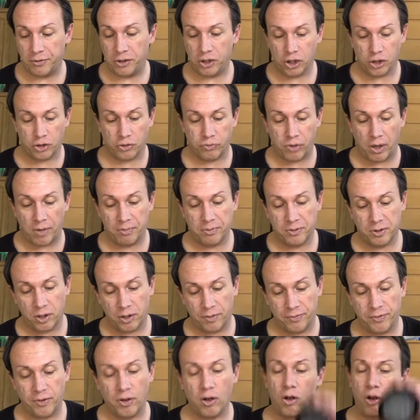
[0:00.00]
I've just
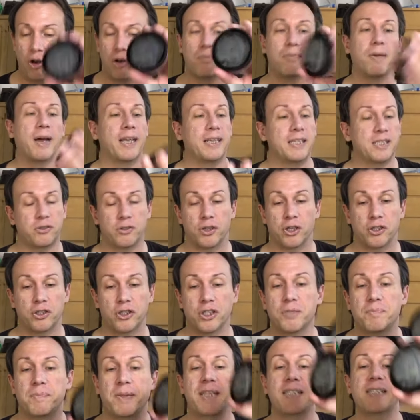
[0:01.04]
roughed off all my
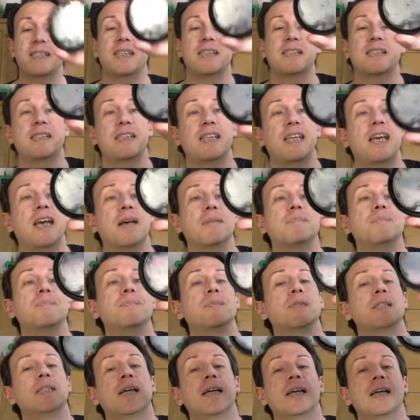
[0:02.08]
instructions, but this is the,
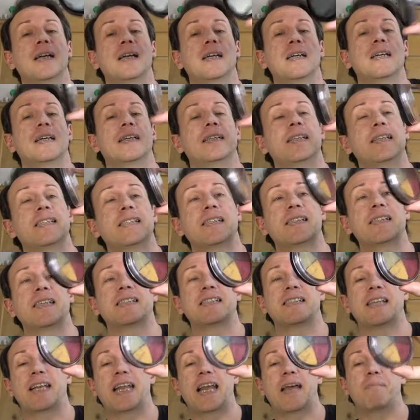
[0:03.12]
um, this
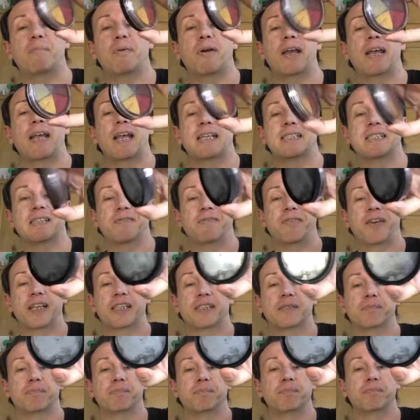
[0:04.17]
is the Celebre
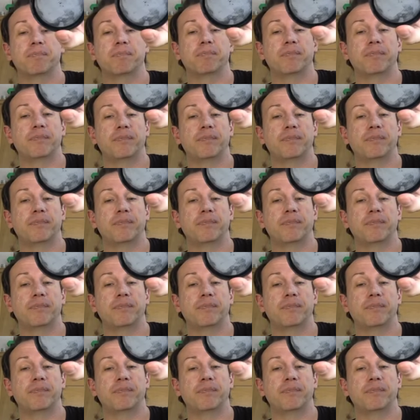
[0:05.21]
SFX